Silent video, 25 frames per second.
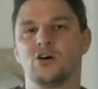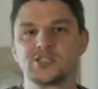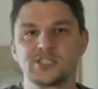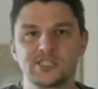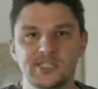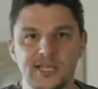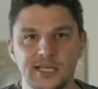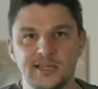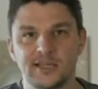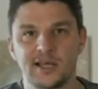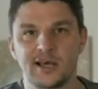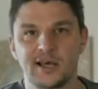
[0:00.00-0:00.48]
I'll
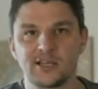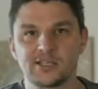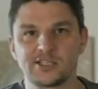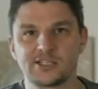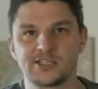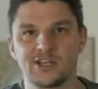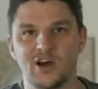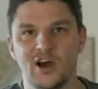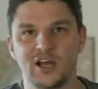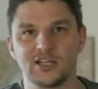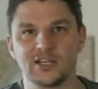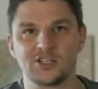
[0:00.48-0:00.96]
set that
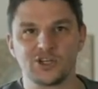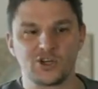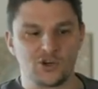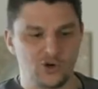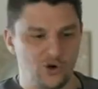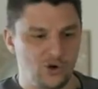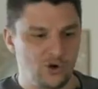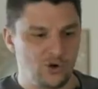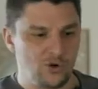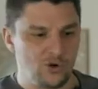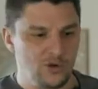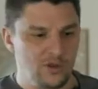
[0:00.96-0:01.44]
aside to
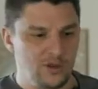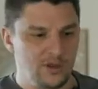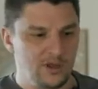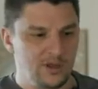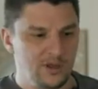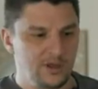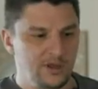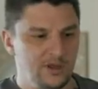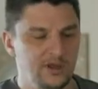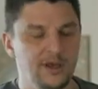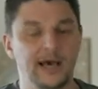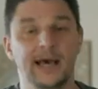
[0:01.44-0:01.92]
cool
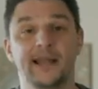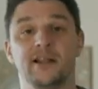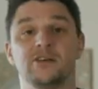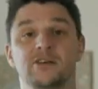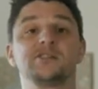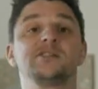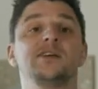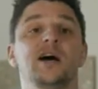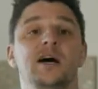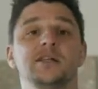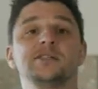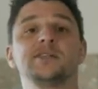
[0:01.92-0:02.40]
and I'll
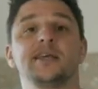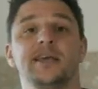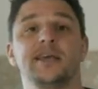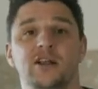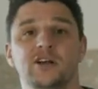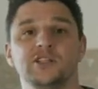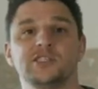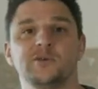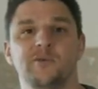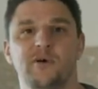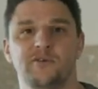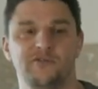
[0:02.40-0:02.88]
start to get
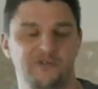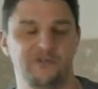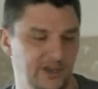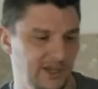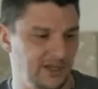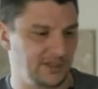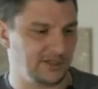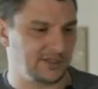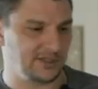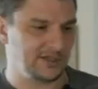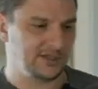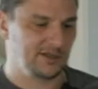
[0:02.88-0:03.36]
onto my
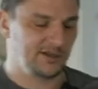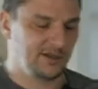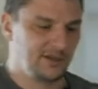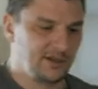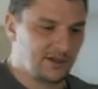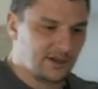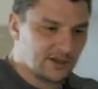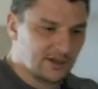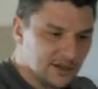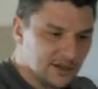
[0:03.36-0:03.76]
figs.